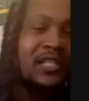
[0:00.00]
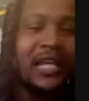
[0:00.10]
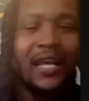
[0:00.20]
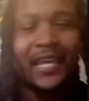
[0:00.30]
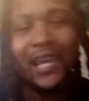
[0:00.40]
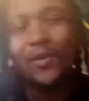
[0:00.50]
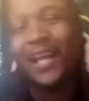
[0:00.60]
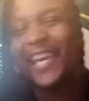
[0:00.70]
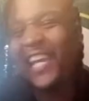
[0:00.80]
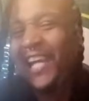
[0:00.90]
See, I
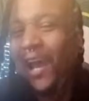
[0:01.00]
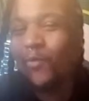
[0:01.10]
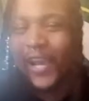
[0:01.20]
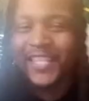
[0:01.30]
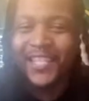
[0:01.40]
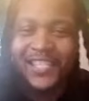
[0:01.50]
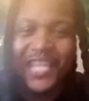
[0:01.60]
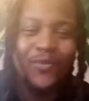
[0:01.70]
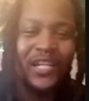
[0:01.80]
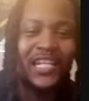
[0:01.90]
cannot wait to
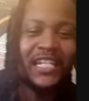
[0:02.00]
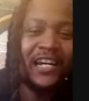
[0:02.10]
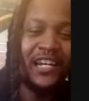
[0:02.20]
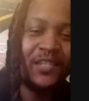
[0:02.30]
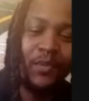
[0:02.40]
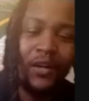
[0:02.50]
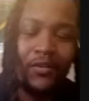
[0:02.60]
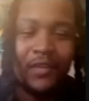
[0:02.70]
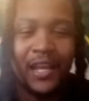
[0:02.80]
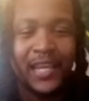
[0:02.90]
see what he does, bro.
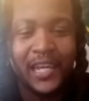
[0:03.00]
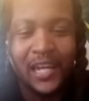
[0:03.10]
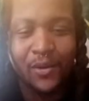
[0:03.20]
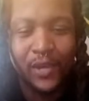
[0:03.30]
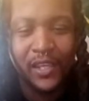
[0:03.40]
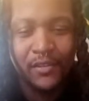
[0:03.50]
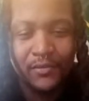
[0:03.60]
I cannot wait.